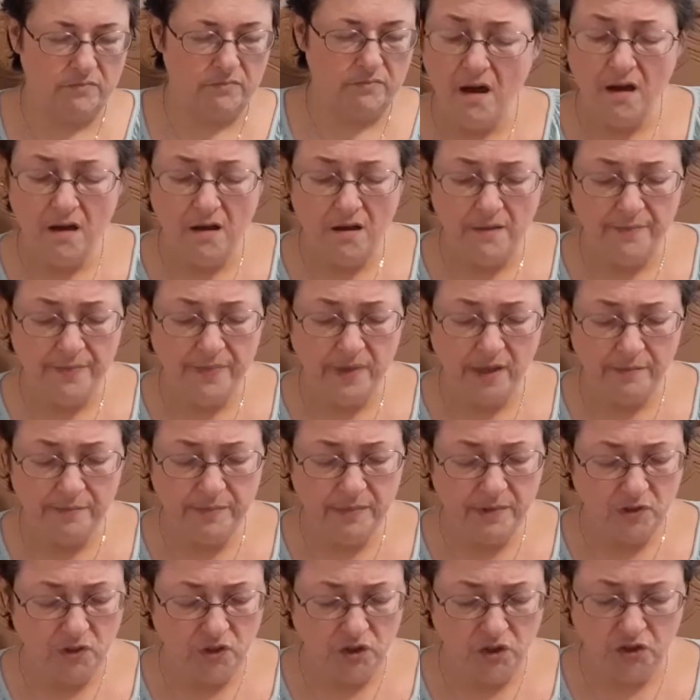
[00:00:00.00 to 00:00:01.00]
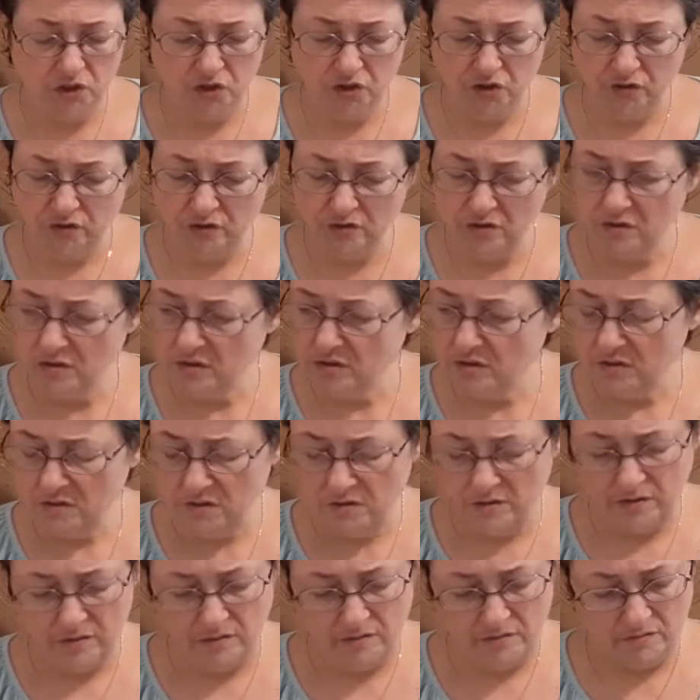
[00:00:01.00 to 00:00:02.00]
um, I'm not sure
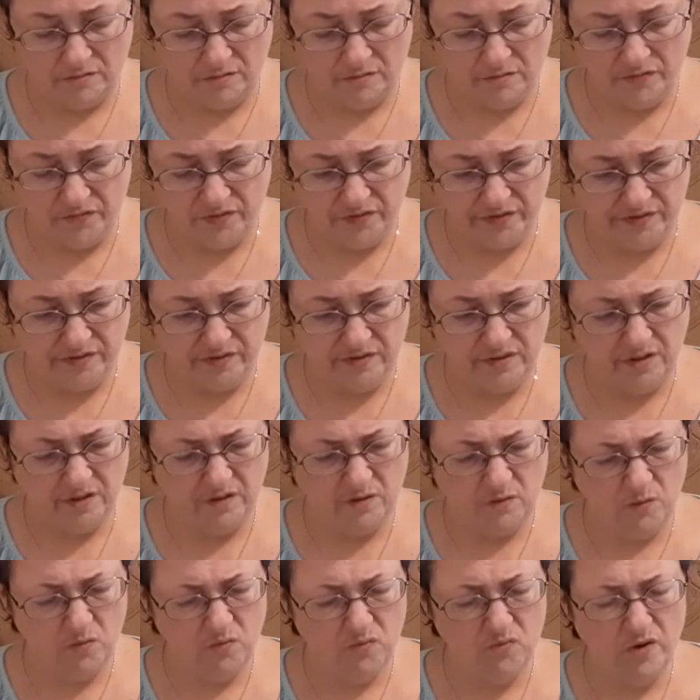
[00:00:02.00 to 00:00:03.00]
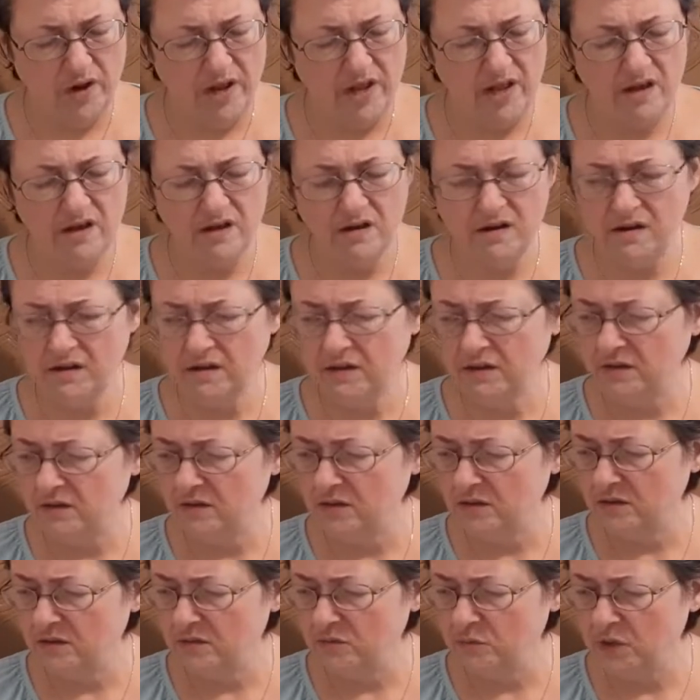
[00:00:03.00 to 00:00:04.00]
if this is like a rayon
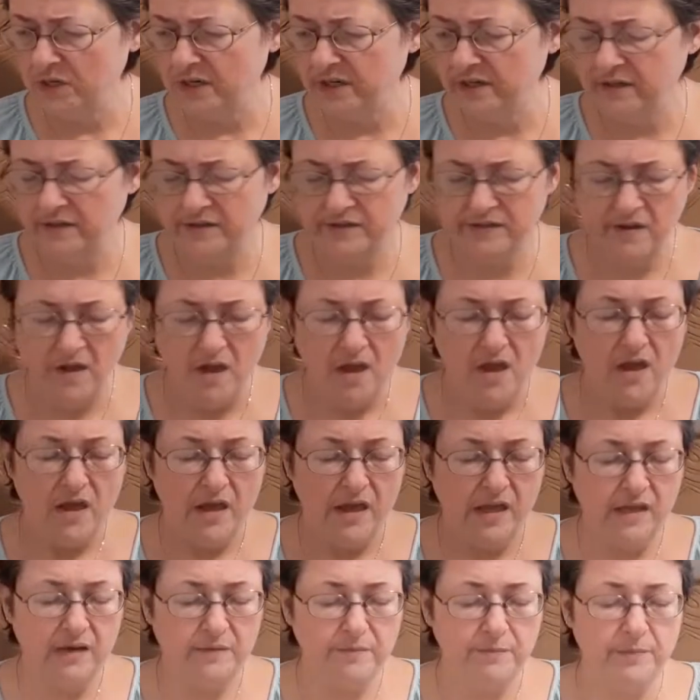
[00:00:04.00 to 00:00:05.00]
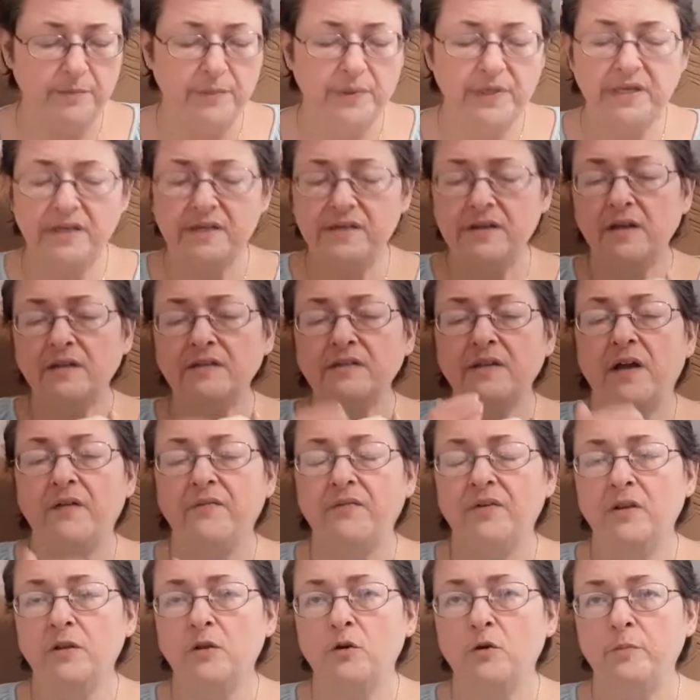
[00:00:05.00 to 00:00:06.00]
or what it is. It, but it does
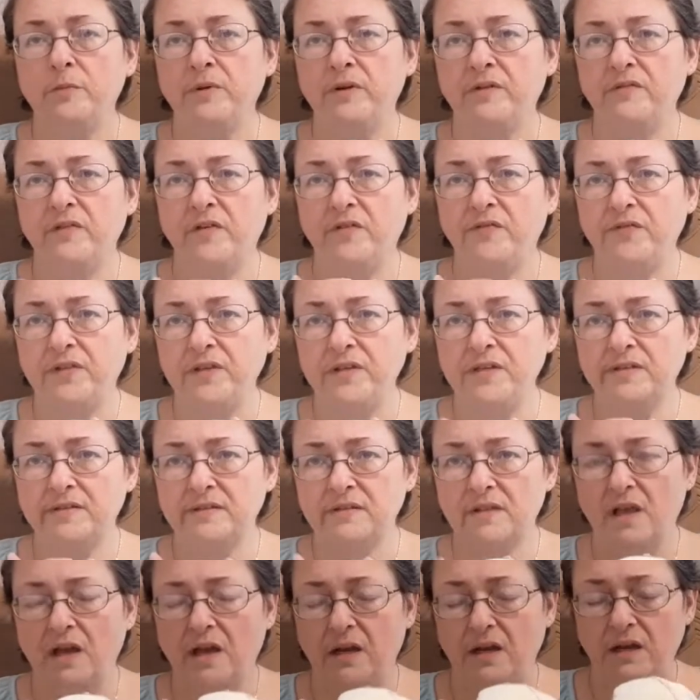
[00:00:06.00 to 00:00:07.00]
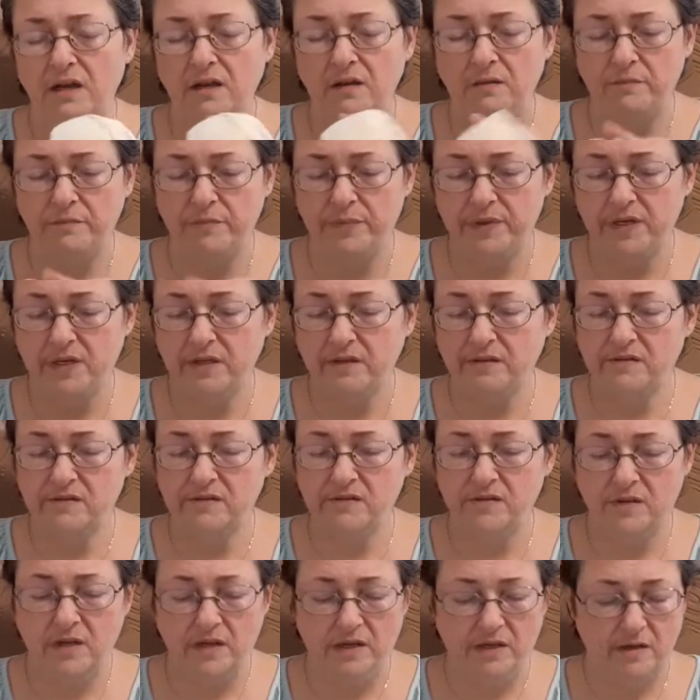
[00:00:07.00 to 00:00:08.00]
have a little bit of a fleece lining, but
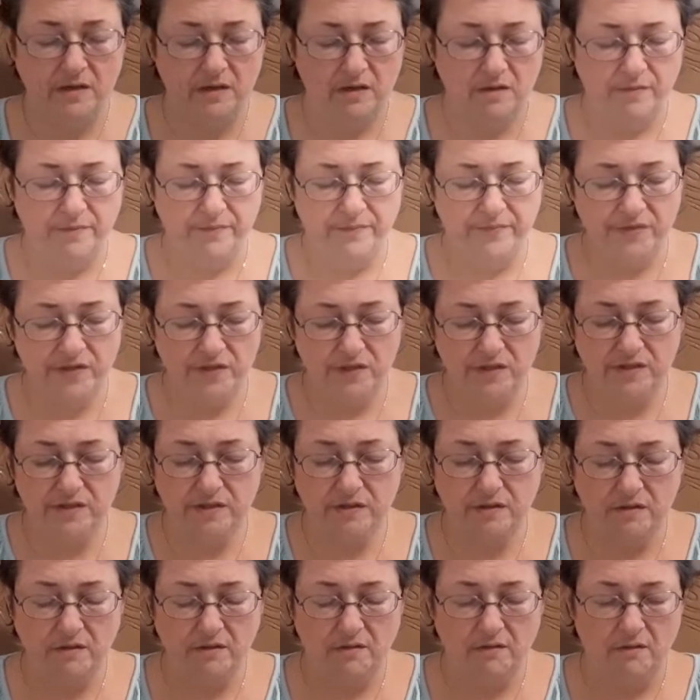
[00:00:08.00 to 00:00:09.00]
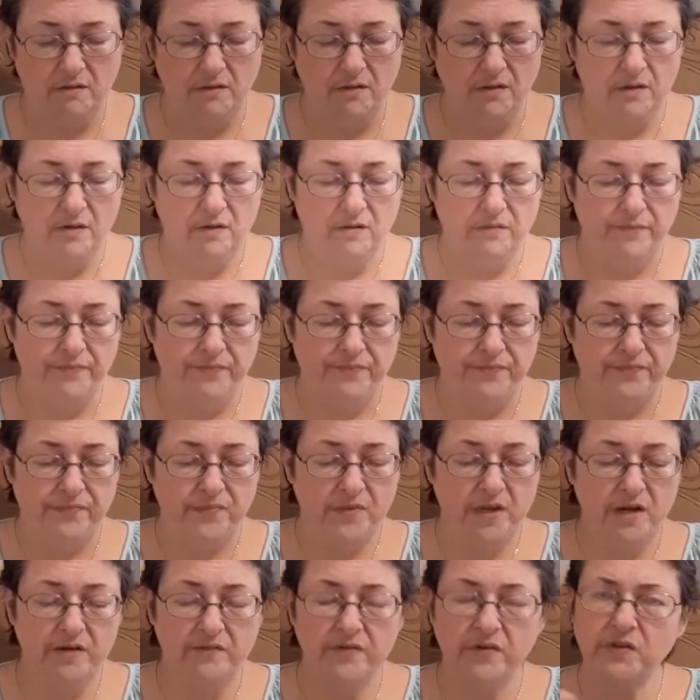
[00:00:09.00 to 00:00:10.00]
it's like a,
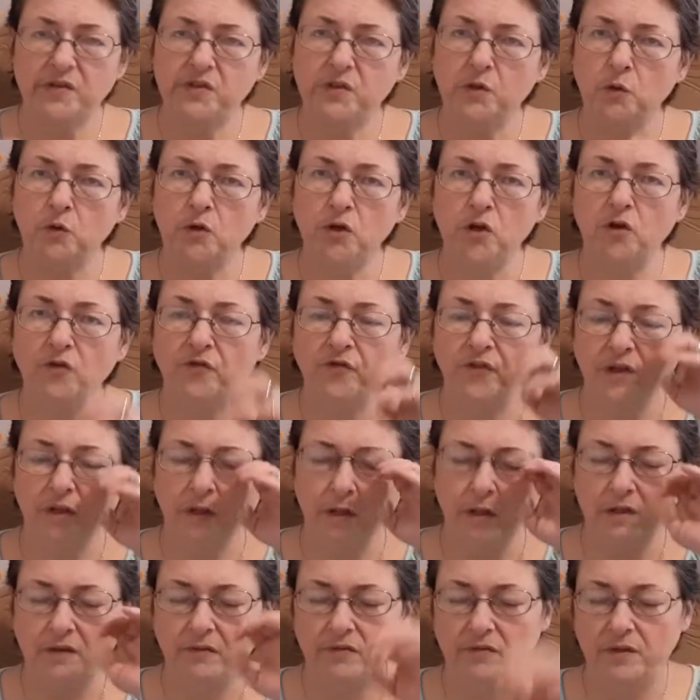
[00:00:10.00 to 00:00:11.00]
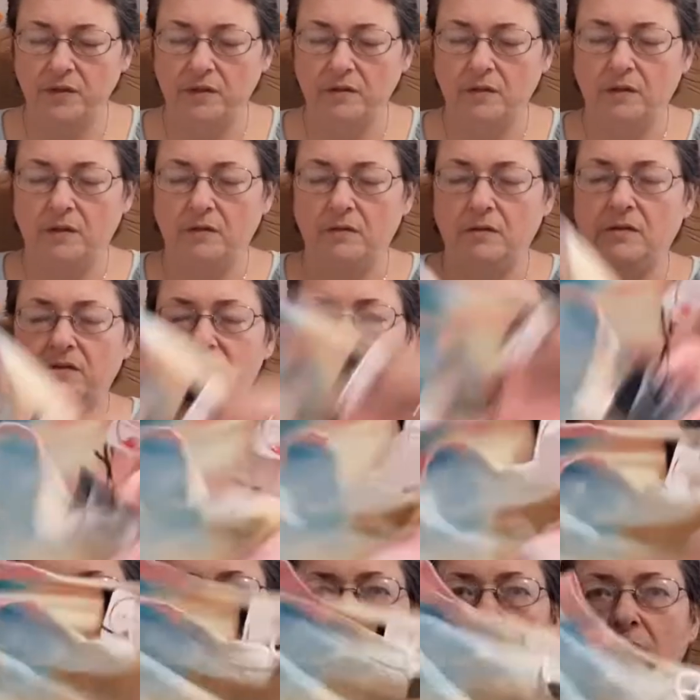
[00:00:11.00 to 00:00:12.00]
kind of a silkier feeling than a, it's
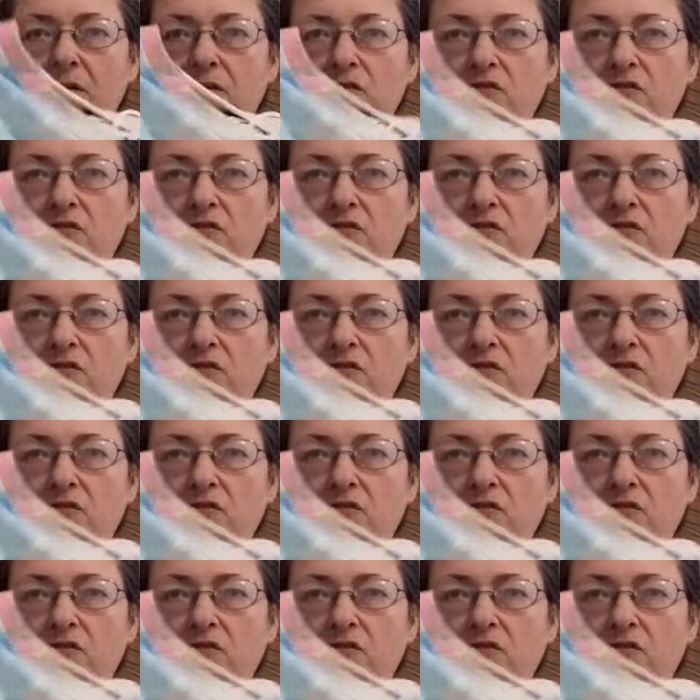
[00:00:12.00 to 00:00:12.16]
not like a